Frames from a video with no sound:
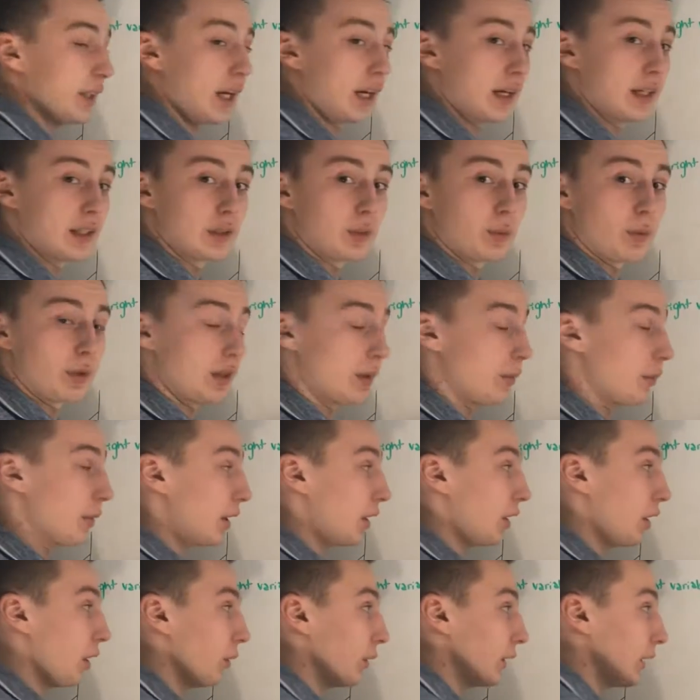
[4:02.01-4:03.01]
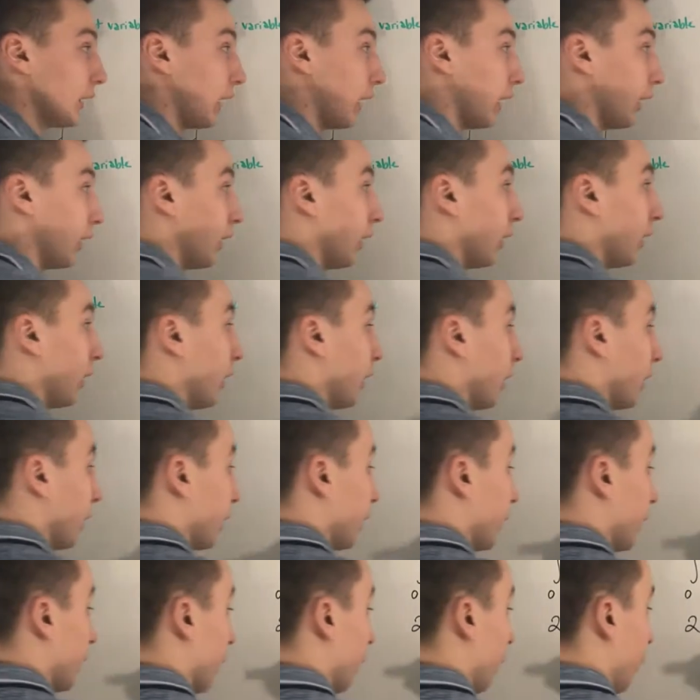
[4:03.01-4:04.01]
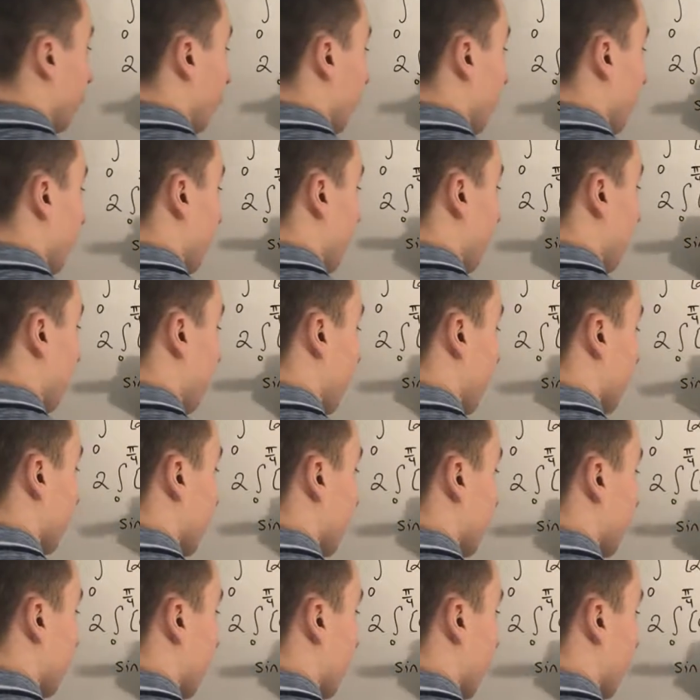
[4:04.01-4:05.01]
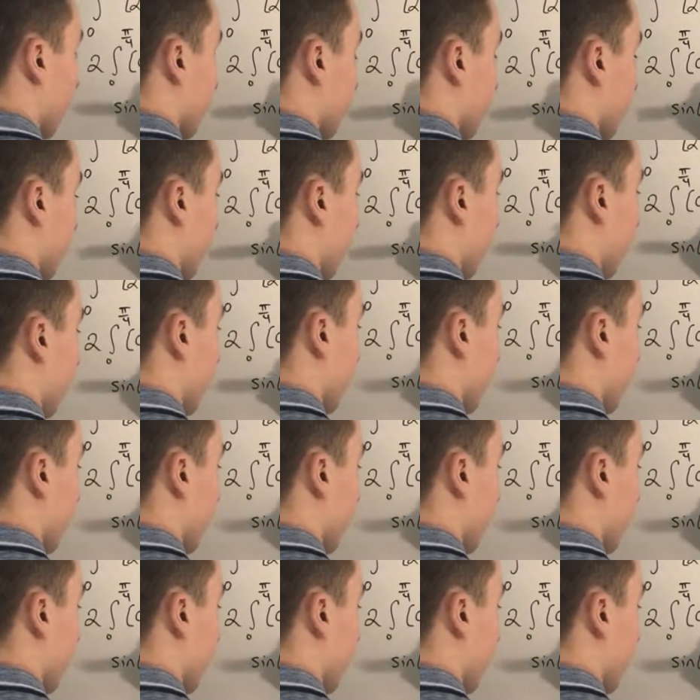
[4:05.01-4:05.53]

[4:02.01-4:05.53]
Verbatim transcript: sine is going to be cosine. So we get plus cosine